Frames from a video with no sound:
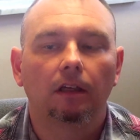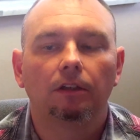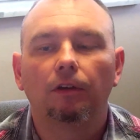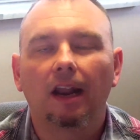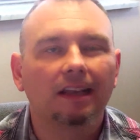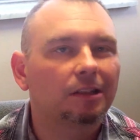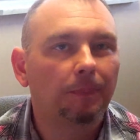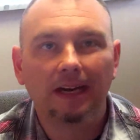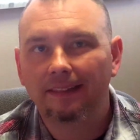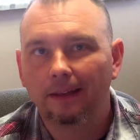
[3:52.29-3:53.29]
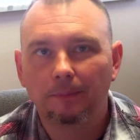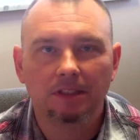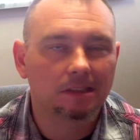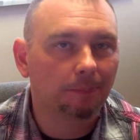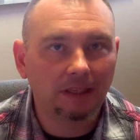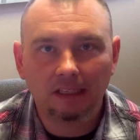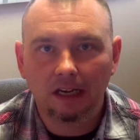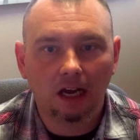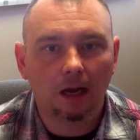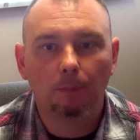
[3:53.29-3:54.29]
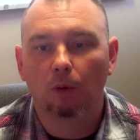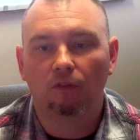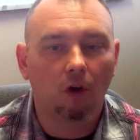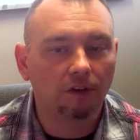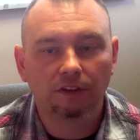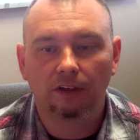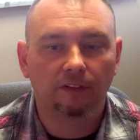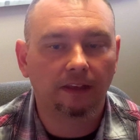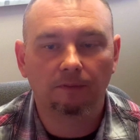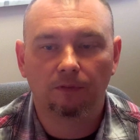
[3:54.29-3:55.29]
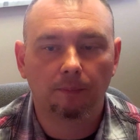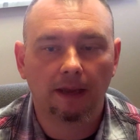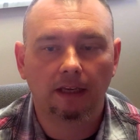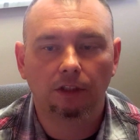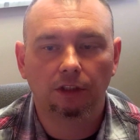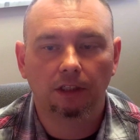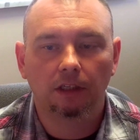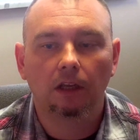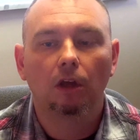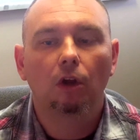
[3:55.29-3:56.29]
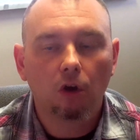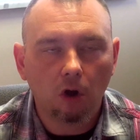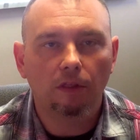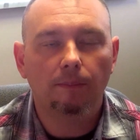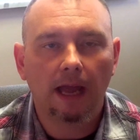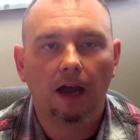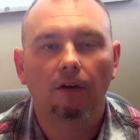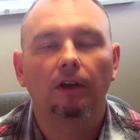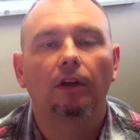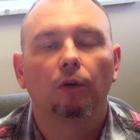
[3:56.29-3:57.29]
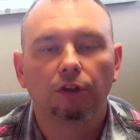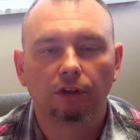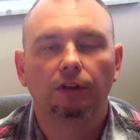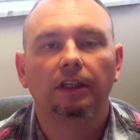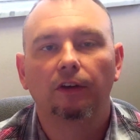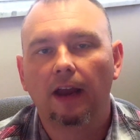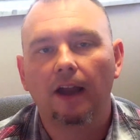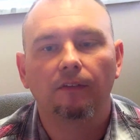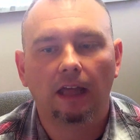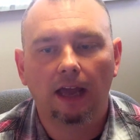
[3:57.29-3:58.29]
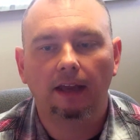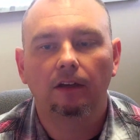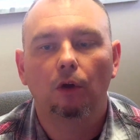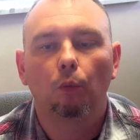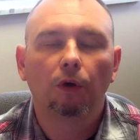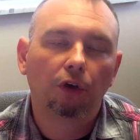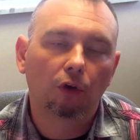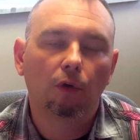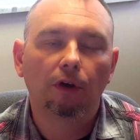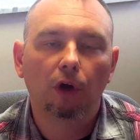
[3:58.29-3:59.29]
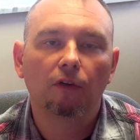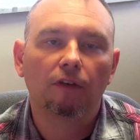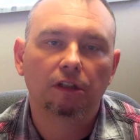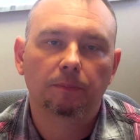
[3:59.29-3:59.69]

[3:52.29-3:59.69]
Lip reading: Do not expect them to speak up or volunteer the information. Call them out during your outline. When you're going over a